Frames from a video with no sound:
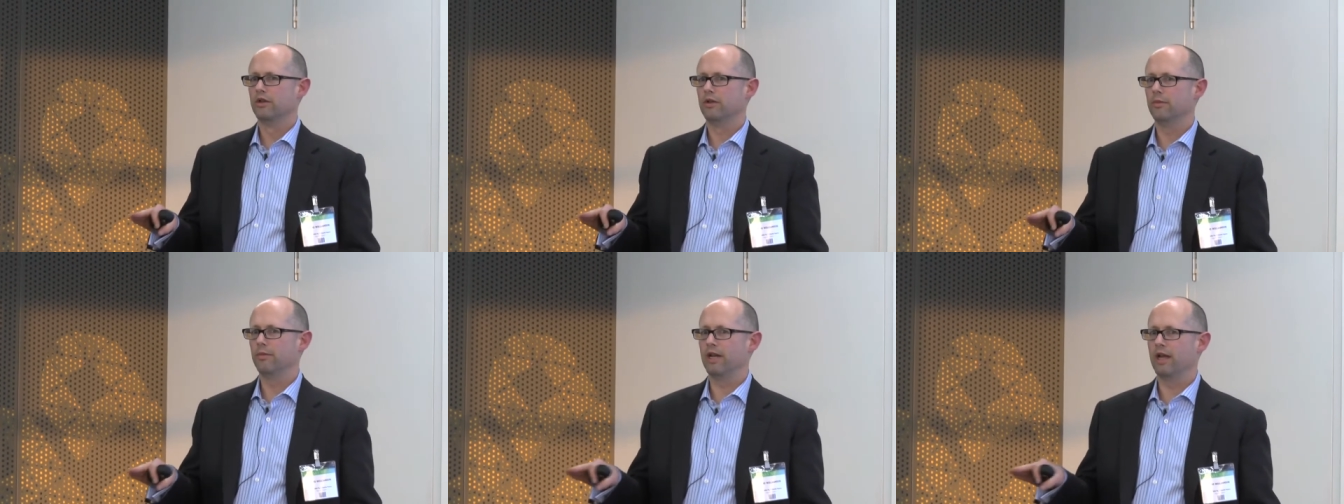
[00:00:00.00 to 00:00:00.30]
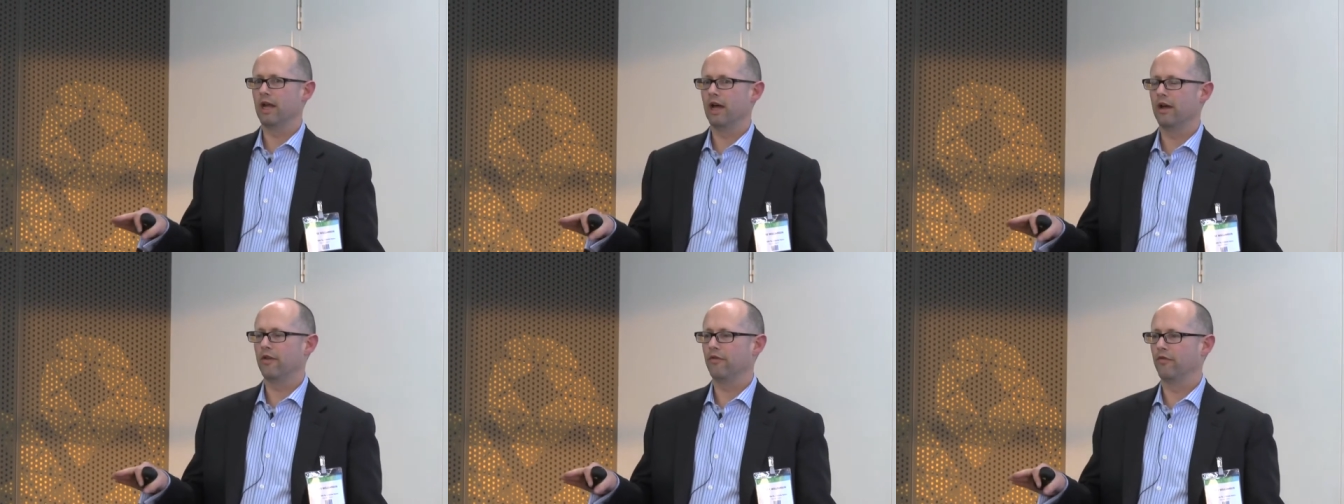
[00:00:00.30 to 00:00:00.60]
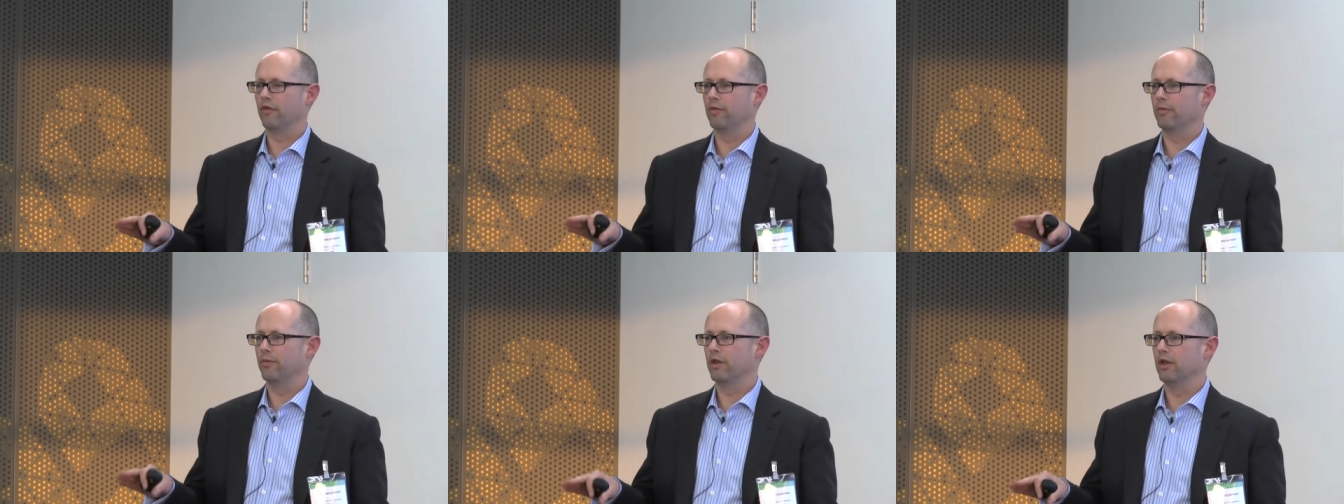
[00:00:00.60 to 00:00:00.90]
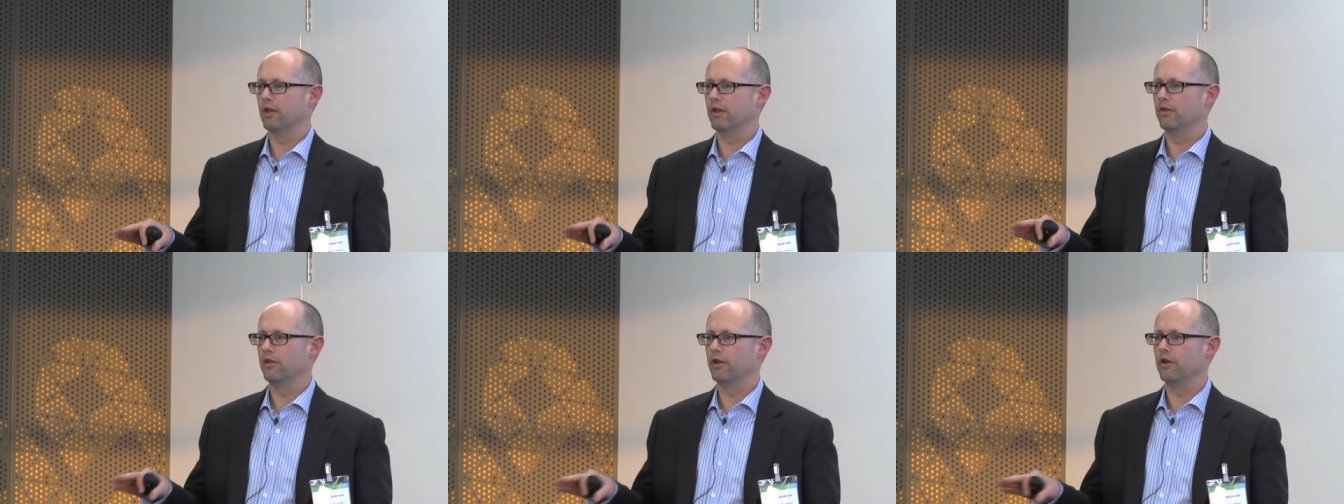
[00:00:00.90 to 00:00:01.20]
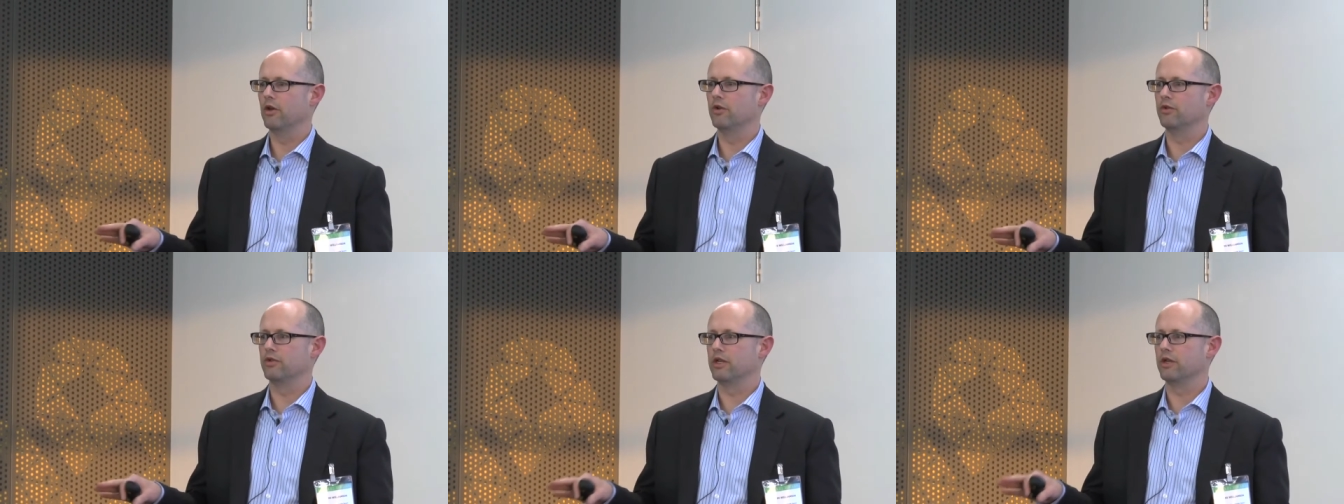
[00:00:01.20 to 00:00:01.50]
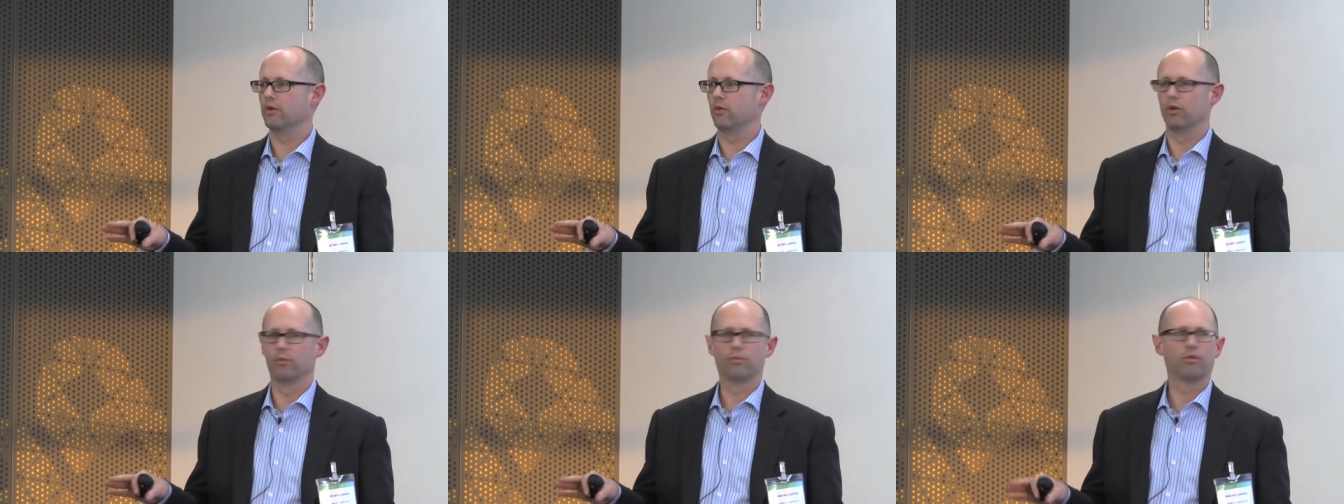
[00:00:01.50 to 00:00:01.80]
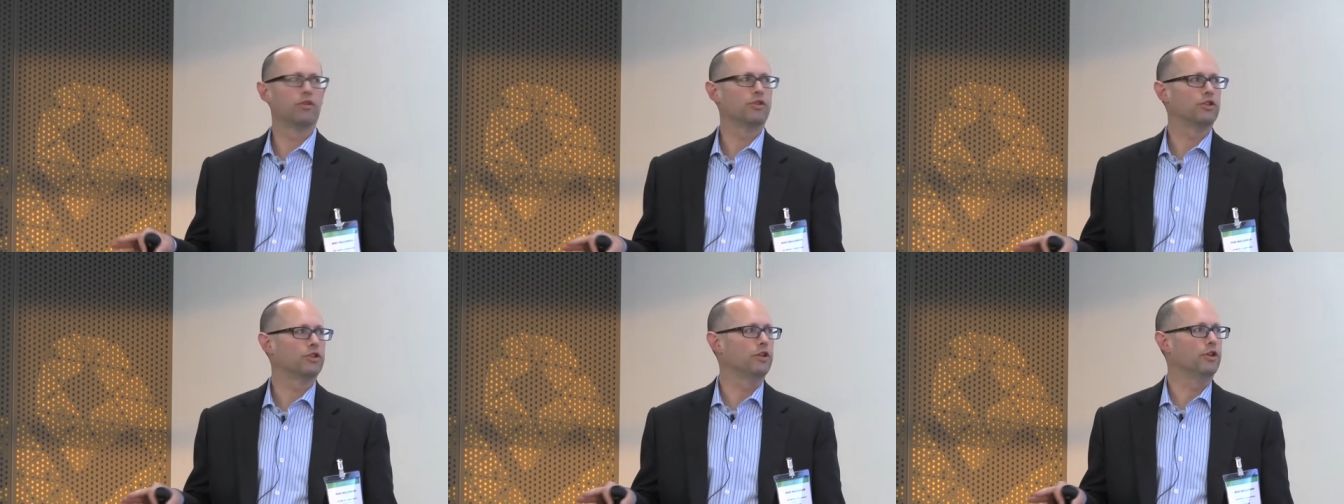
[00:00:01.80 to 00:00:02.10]
to be had from the, the NoSQL
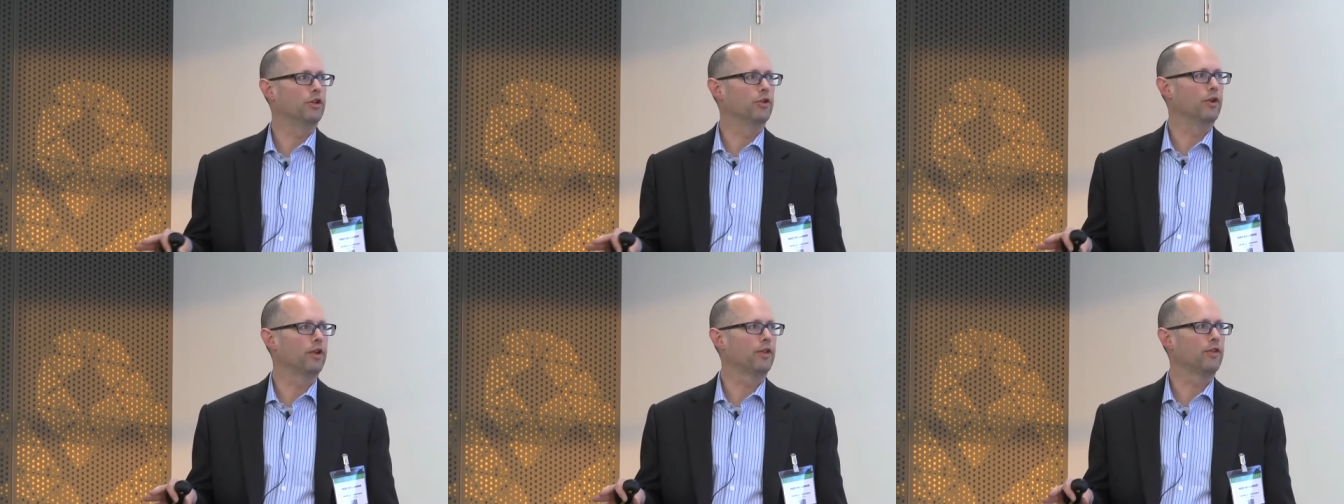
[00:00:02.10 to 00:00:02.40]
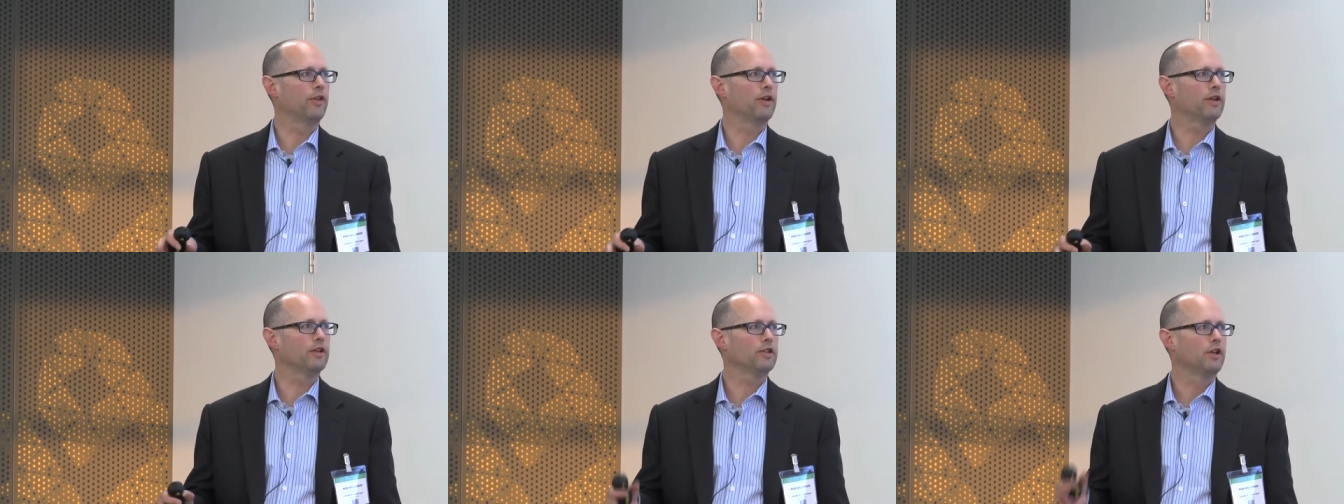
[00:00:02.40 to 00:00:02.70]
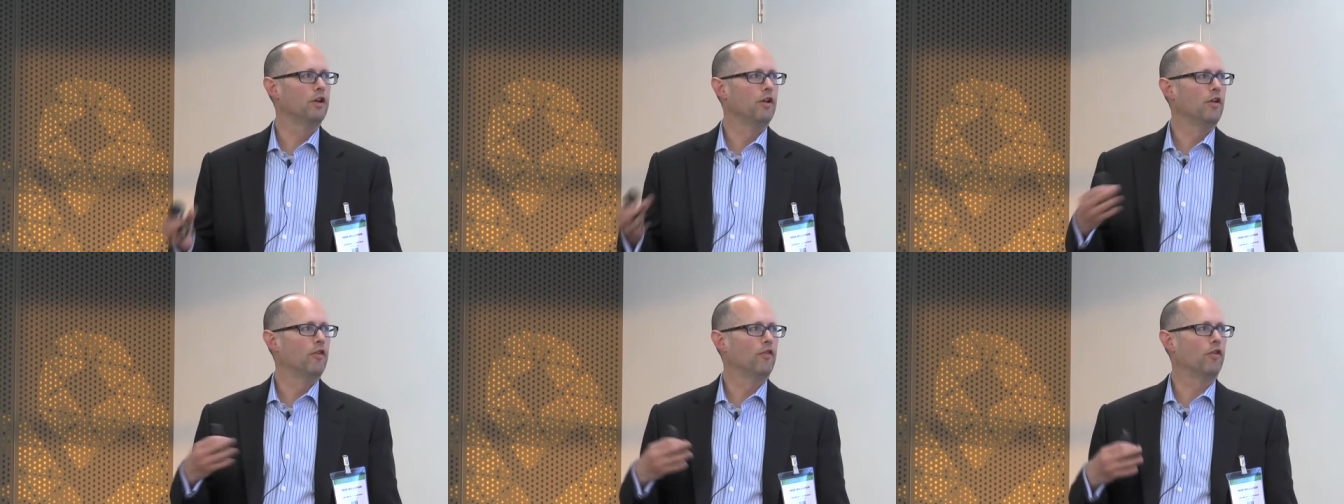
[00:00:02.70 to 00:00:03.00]
approach to doing things,